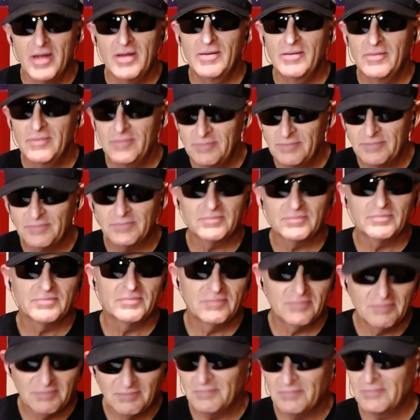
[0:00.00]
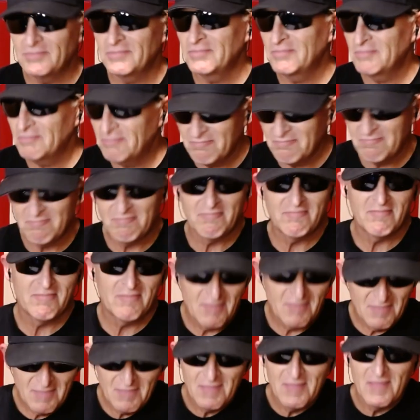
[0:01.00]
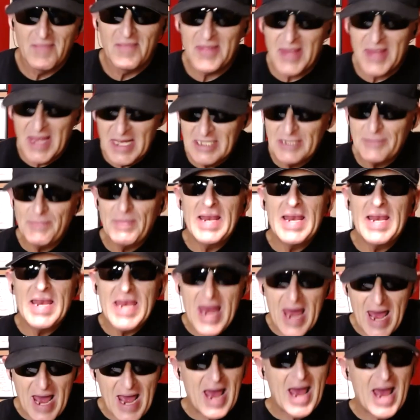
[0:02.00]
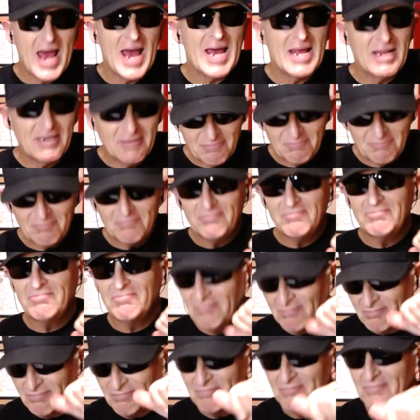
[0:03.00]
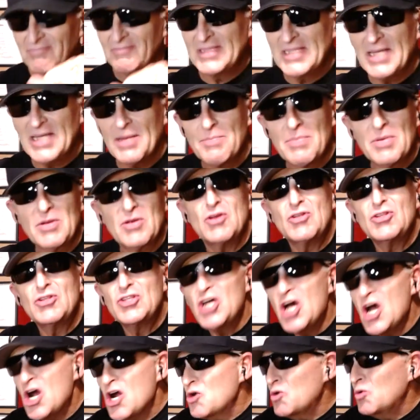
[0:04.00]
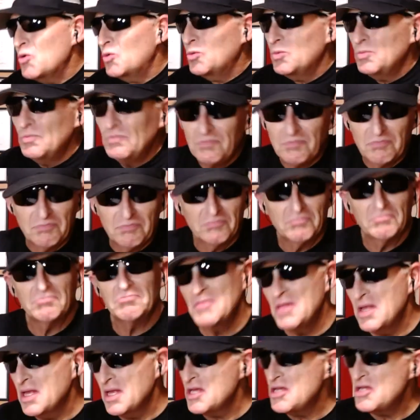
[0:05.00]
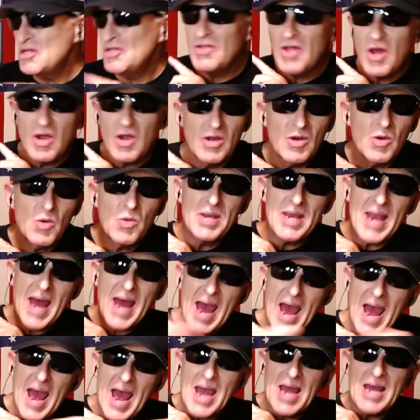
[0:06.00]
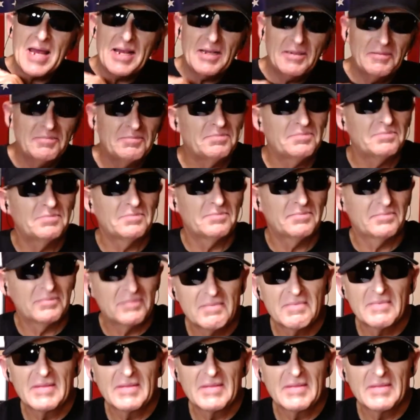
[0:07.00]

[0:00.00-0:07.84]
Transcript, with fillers: They just be lying. They just be lying. I step in the jungle and they know the nine.